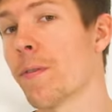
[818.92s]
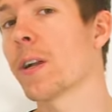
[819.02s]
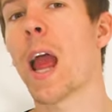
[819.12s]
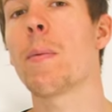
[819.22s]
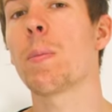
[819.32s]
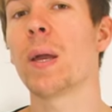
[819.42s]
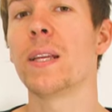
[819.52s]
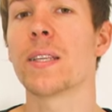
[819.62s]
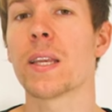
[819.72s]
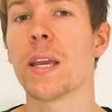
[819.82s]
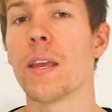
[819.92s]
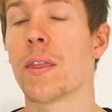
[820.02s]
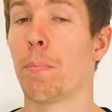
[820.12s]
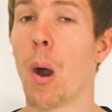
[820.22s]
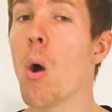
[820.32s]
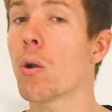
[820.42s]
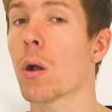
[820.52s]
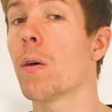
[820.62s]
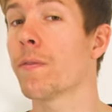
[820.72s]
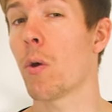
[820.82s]
For a gaming PC, the
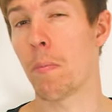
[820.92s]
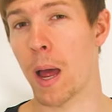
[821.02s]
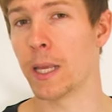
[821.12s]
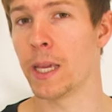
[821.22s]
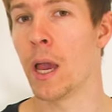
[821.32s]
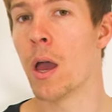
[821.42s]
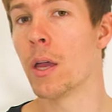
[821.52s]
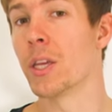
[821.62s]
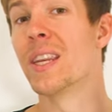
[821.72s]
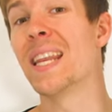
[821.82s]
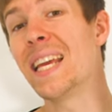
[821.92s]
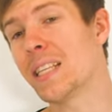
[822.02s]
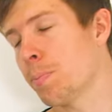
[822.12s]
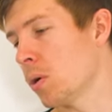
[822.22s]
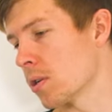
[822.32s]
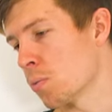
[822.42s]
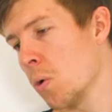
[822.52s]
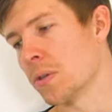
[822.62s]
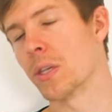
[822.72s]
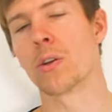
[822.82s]
bulk of your money you need to put
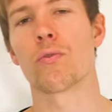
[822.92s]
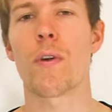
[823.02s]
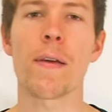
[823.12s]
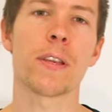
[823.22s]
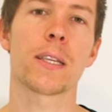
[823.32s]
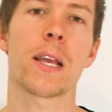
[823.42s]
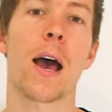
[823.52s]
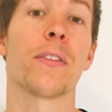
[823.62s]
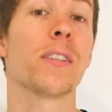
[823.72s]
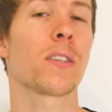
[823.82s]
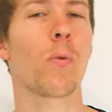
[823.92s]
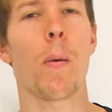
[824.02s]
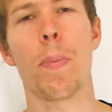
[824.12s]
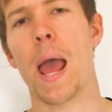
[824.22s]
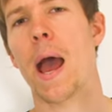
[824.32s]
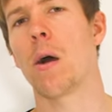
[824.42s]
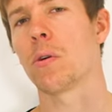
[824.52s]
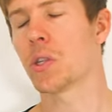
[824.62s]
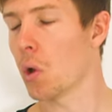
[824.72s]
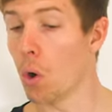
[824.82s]
towards the graphics card. This is what
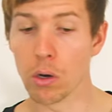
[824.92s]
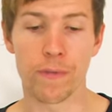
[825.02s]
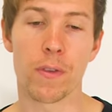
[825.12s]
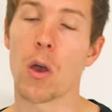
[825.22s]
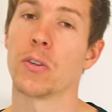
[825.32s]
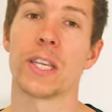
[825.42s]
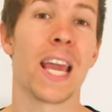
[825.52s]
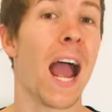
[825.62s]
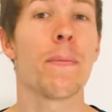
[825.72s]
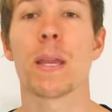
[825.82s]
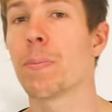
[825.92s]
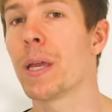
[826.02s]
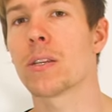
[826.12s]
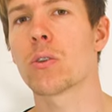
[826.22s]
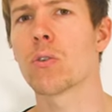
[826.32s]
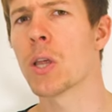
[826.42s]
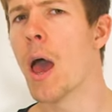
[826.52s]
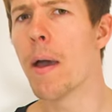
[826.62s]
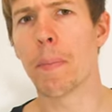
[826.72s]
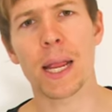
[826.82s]
powers all of those gaming pixels,
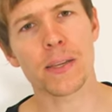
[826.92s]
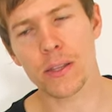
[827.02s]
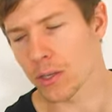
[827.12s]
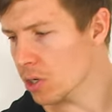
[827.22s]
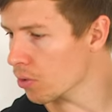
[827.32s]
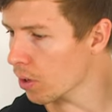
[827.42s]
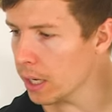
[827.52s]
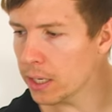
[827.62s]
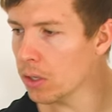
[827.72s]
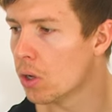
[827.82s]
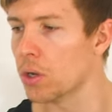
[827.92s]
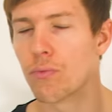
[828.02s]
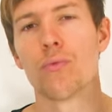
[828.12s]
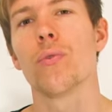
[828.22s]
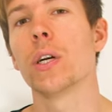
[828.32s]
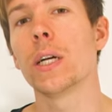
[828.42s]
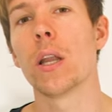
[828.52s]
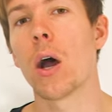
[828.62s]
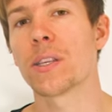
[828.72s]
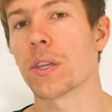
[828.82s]
makes the screen look really
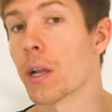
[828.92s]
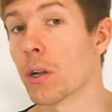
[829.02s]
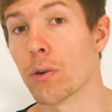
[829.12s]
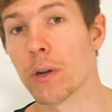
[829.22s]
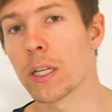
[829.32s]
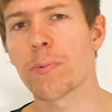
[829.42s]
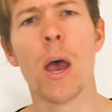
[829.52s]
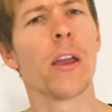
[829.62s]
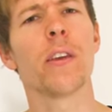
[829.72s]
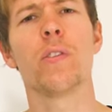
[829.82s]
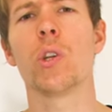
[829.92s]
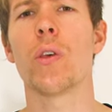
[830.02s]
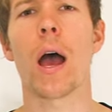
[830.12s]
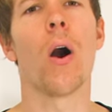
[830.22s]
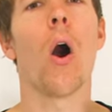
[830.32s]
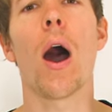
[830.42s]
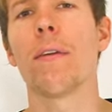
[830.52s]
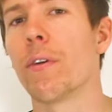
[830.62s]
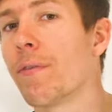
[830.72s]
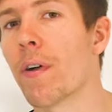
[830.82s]
nice and crisp, gives you that
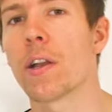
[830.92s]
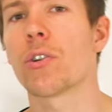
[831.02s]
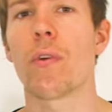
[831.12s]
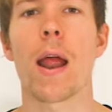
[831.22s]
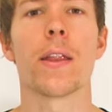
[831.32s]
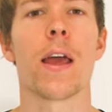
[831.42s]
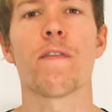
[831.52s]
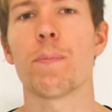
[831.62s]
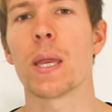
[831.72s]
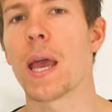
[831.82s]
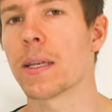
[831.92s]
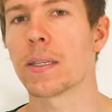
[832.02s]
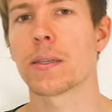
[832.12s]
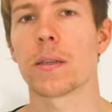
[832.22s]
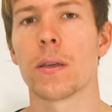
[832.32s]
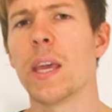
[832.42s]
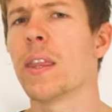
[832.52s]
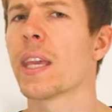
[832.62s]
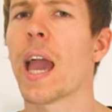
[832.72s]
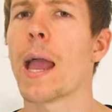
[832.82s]
high refresh rate, FPS,
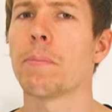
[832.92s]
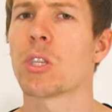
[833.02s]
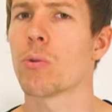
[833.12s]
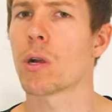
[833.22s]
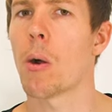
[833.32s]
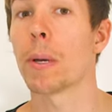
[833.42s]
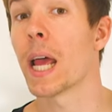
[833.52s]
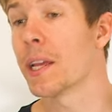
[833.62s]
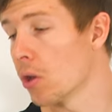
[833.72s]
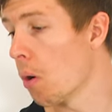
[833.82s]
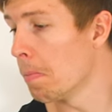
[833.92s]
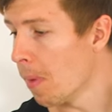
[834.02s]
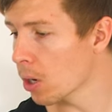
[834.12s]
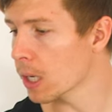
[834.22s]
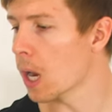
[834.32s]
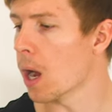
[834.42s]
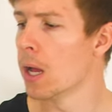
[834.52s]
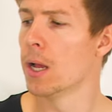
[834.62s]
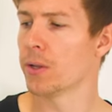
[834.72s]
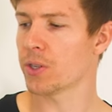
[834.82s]
in the games to accommodate your monitor.
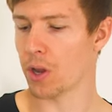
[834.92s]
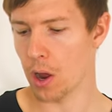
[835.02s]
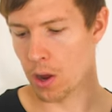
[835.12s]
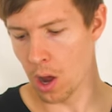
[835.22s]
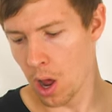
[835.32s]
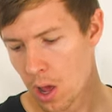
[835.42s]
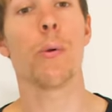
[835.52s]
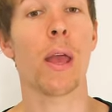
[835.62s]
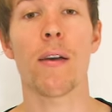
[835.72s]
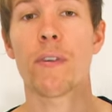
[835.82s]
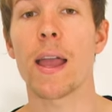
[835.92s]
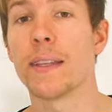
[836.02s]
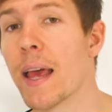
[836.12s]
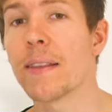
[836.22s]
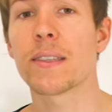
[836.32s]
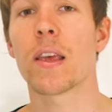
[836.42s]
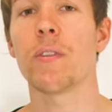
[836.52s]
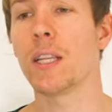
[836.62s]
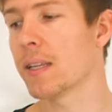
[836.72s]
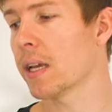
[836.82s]
So here we have a
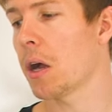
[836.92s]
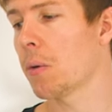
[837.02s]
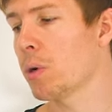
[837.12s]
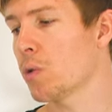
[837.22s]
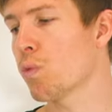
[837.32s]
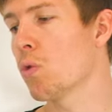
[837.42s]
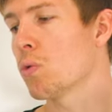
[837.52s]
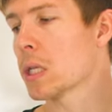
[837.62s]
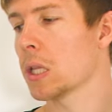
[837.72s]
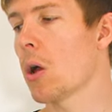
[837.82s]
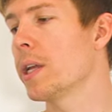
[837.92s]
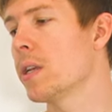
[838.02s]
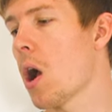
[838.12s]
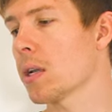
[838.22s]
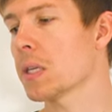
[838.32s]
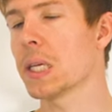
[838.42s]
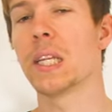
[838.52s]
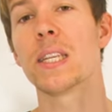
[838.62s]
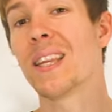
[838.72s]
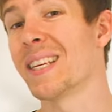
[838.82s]
1070 Ti, which will slot in
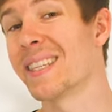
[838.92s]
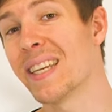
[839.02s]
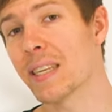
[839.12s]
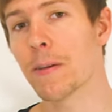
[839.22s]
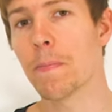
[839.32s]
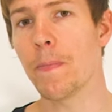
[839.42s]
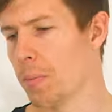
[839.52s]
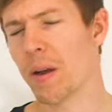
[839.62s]
nicely into this system.